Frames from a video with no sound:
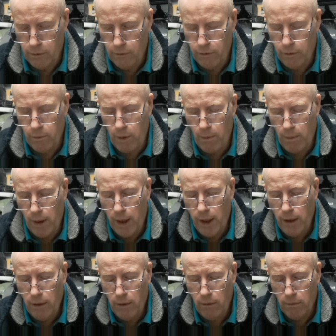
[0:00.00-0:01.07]
from my
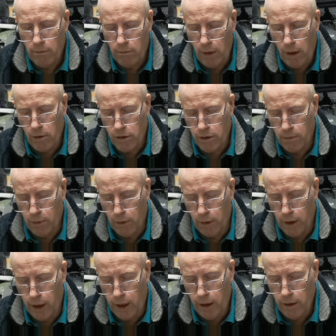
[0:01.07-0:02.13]
main motor
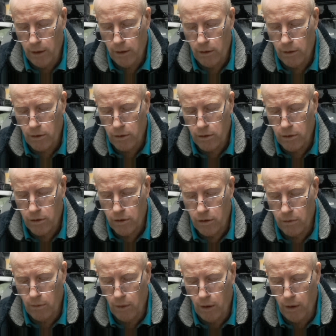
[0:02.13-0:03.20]
pulley to
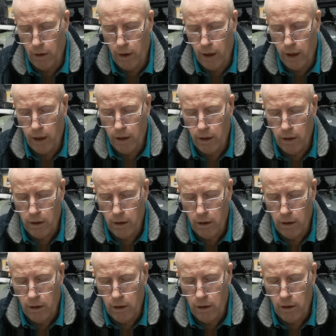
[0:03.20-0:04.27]
my
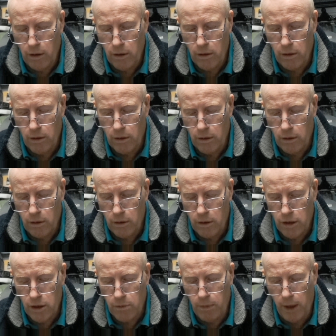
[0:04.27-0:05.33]

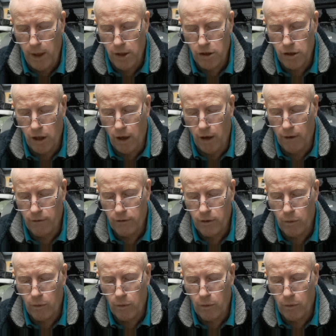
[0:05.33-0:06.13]
spare shaft